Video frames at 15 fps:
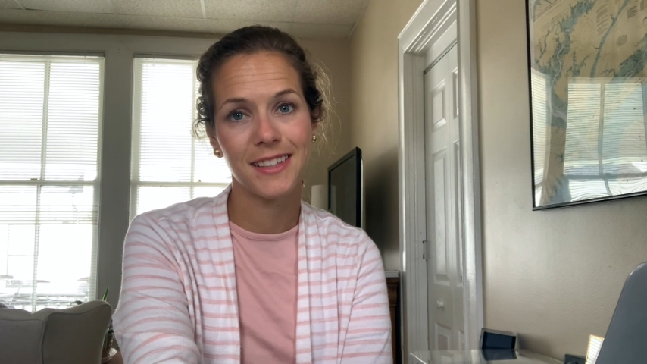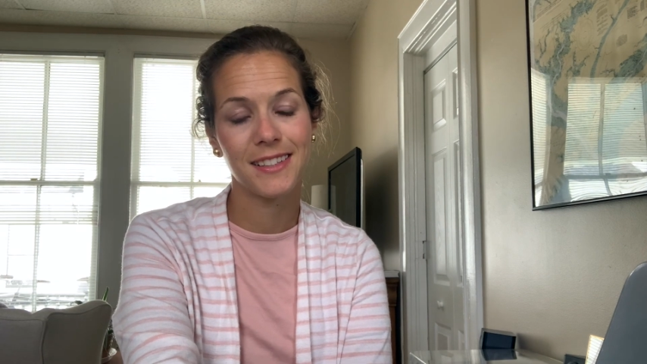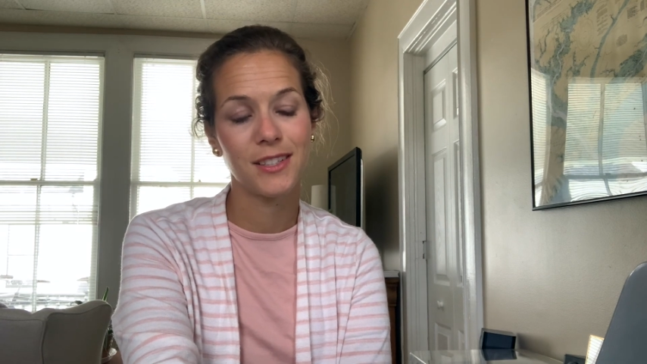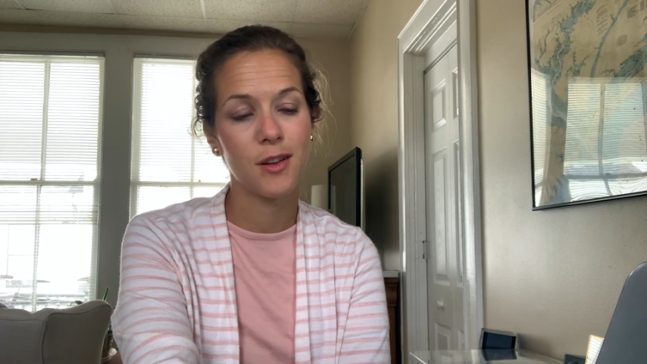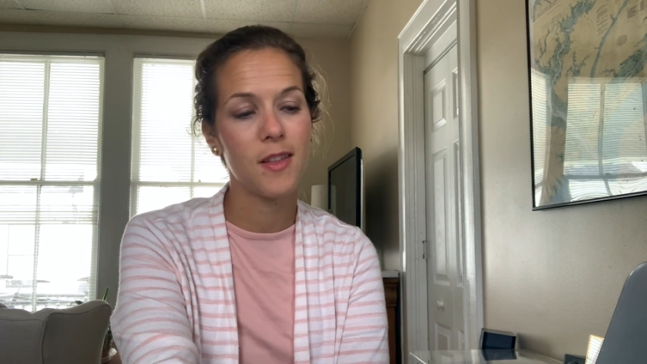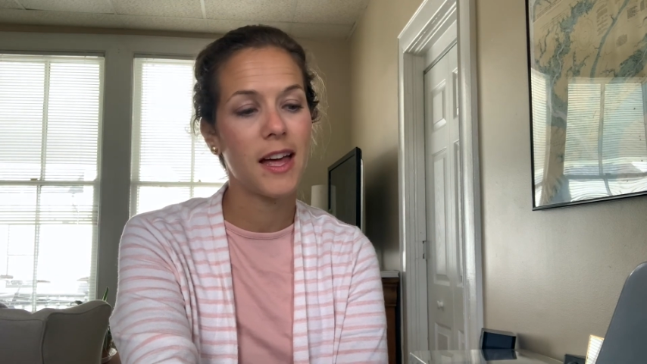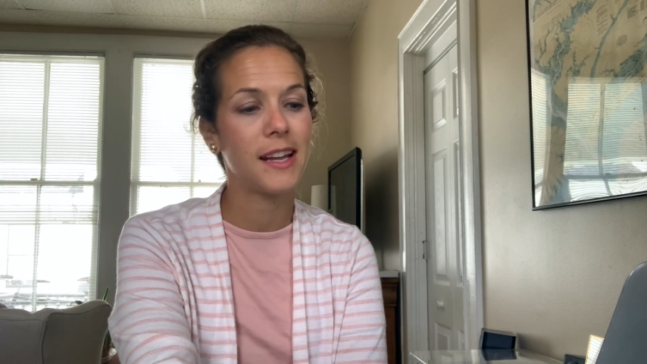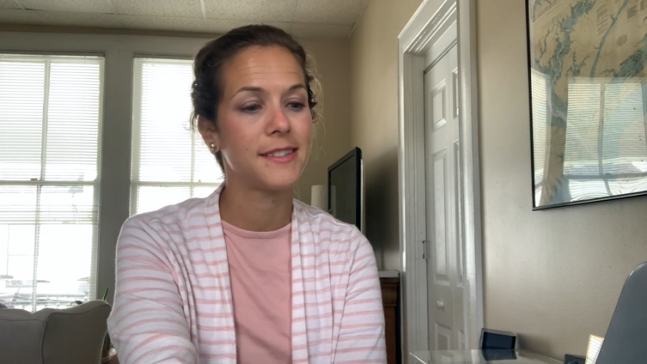And
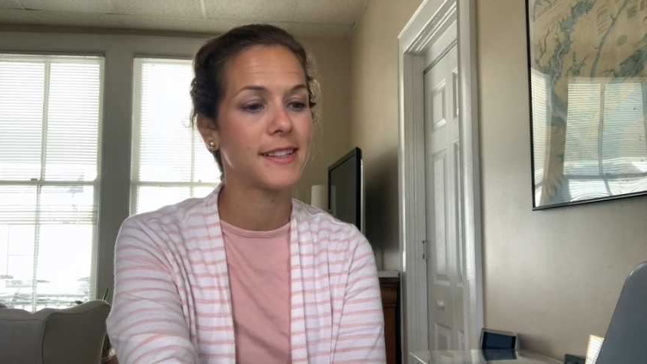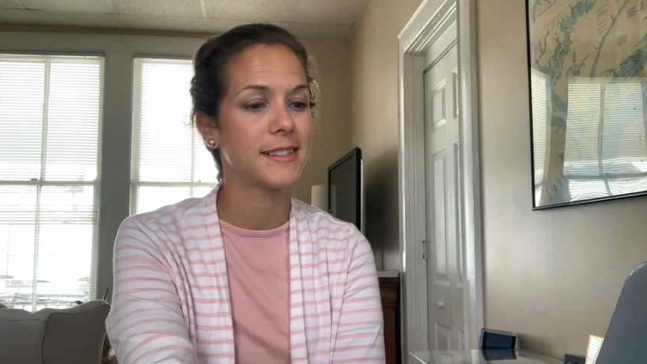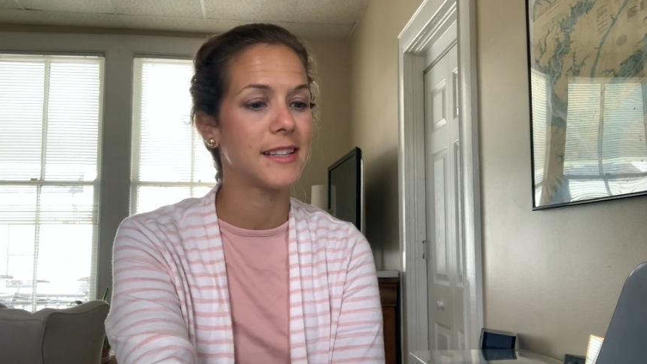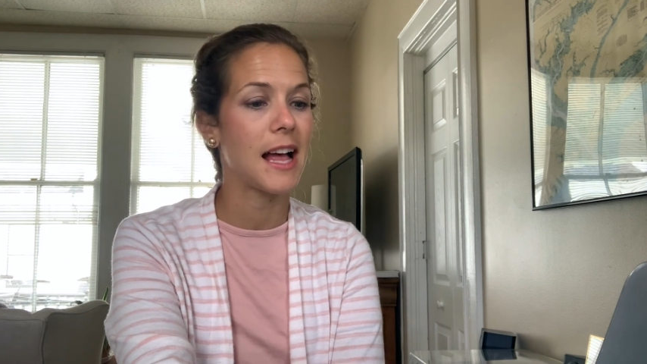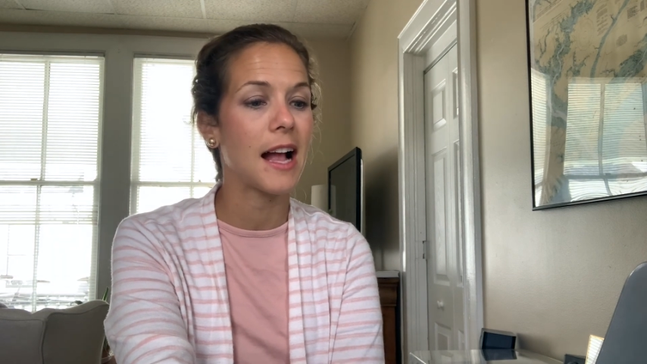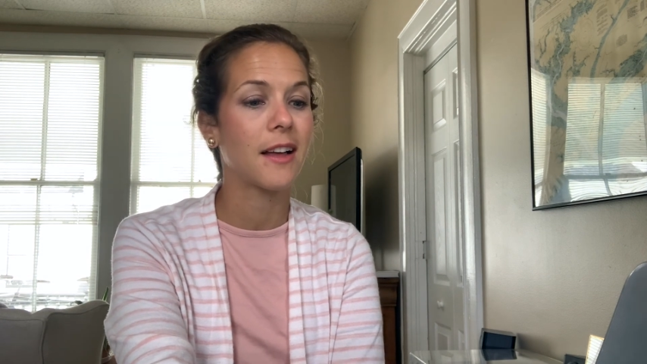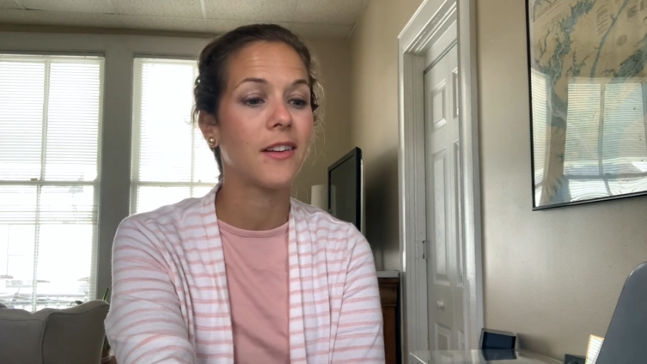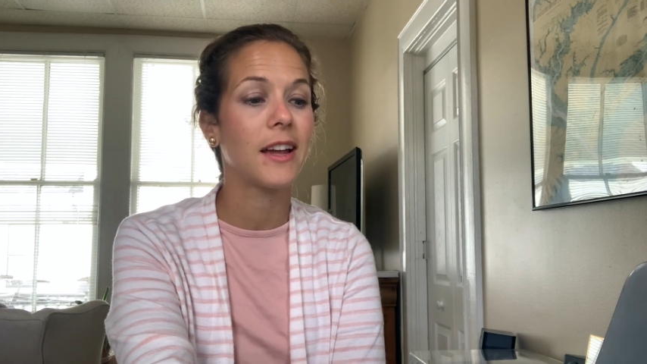so that is
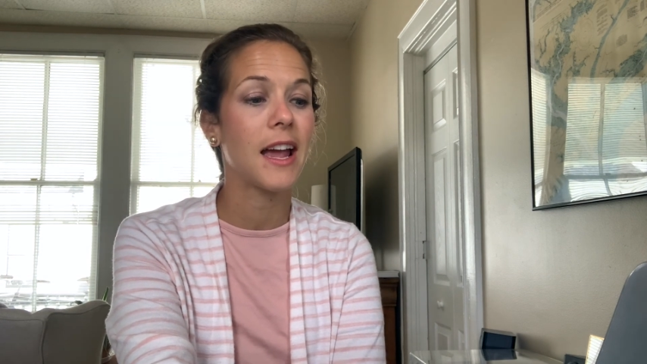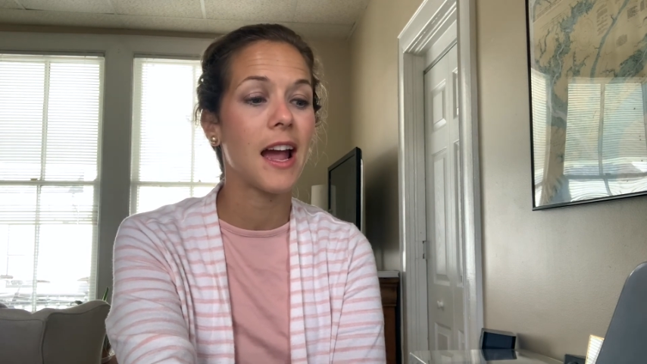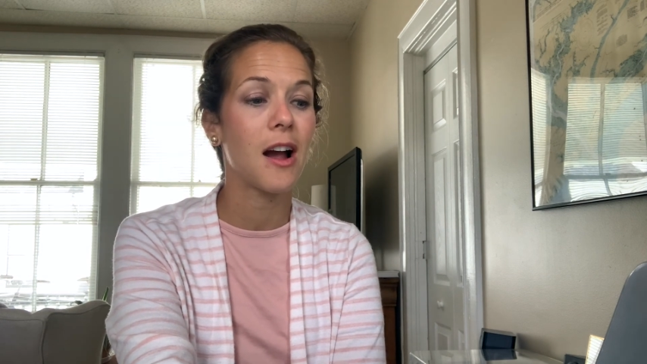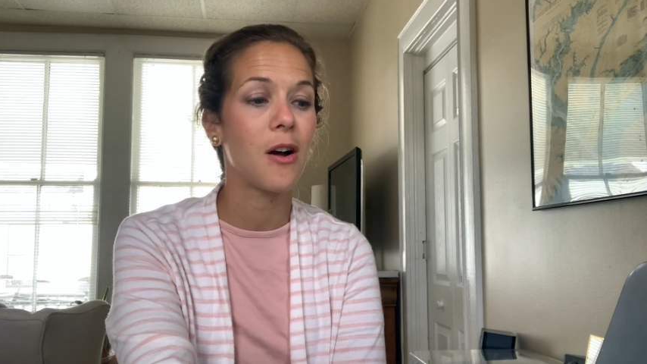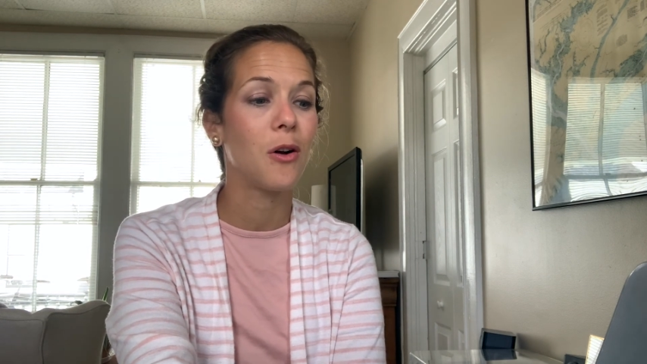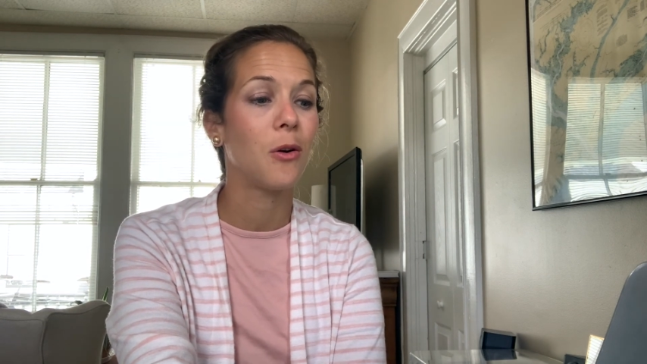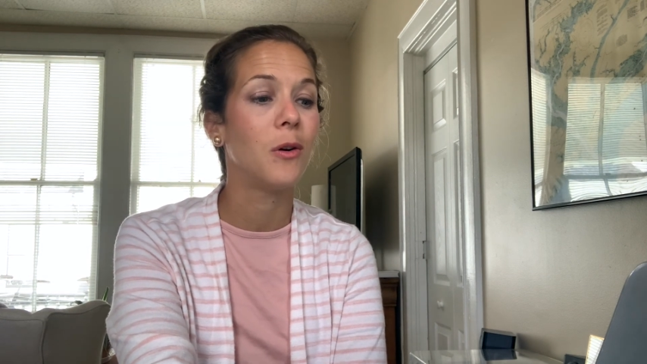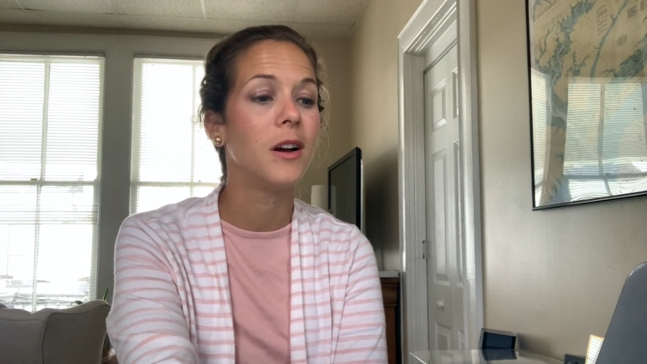exactly
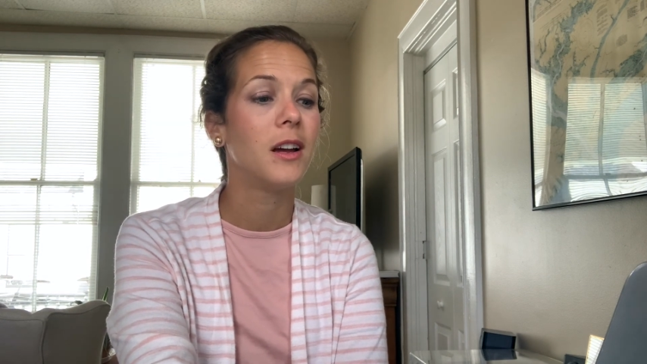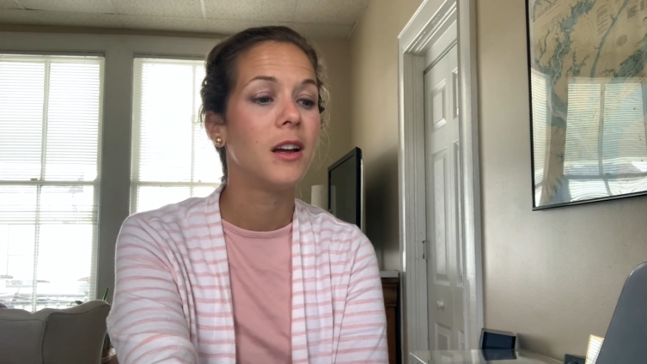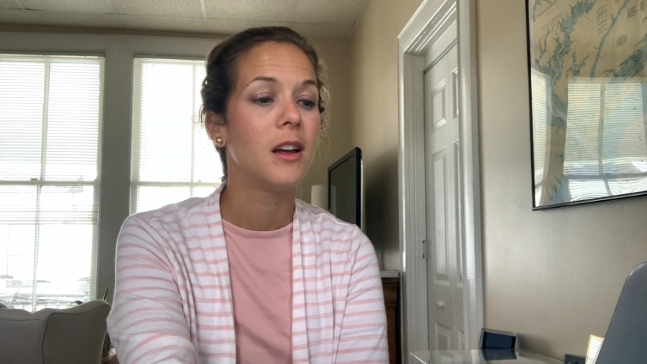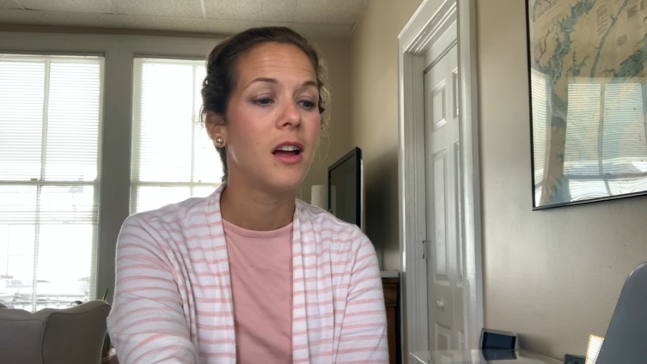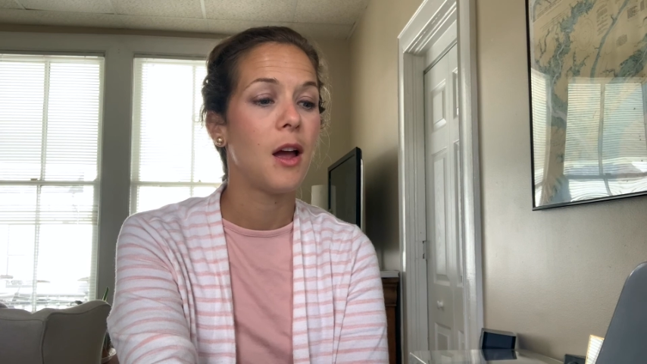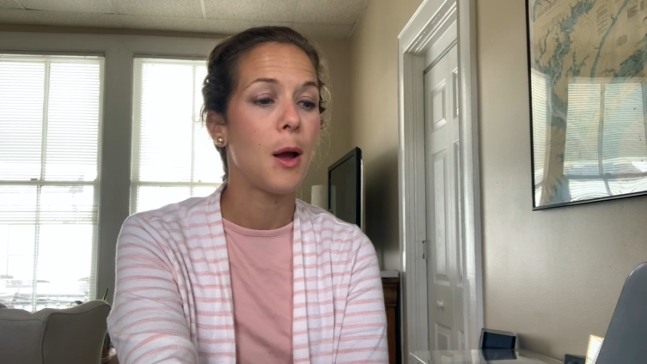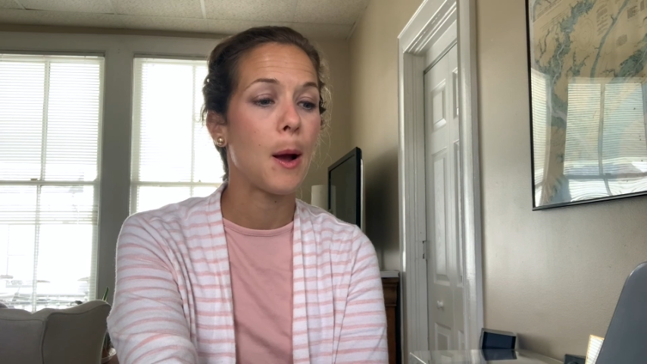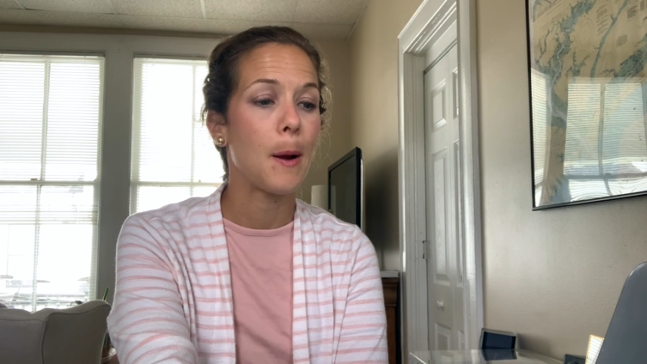how
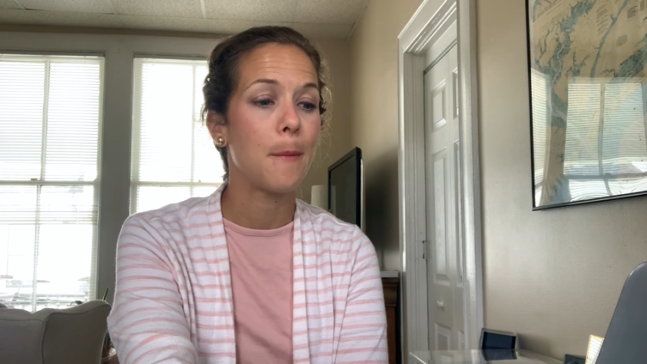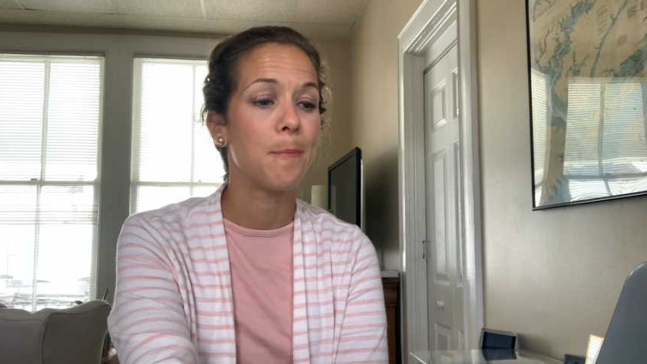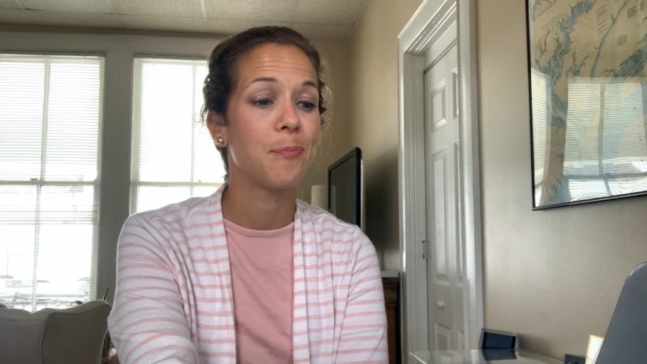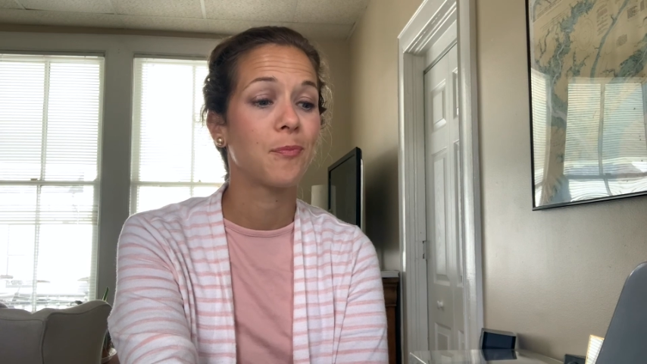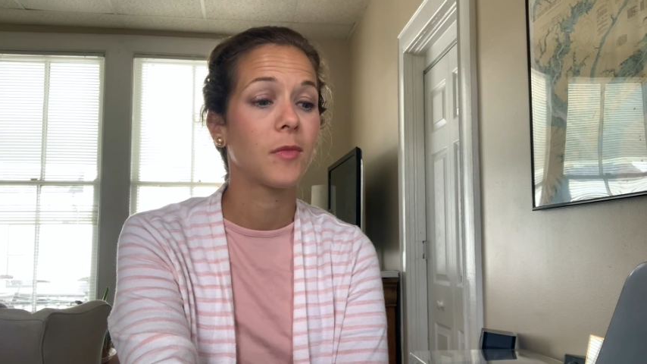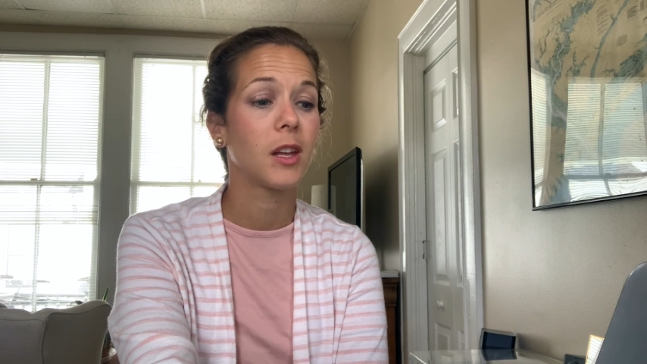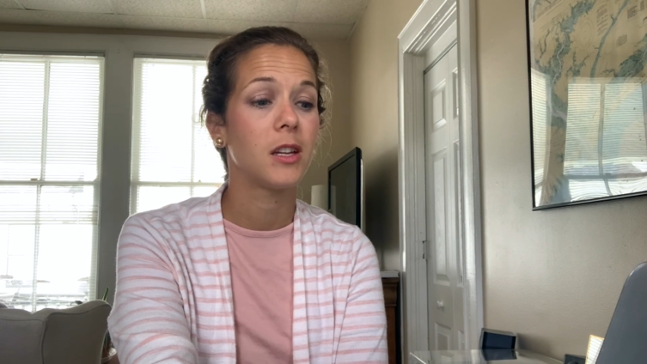um,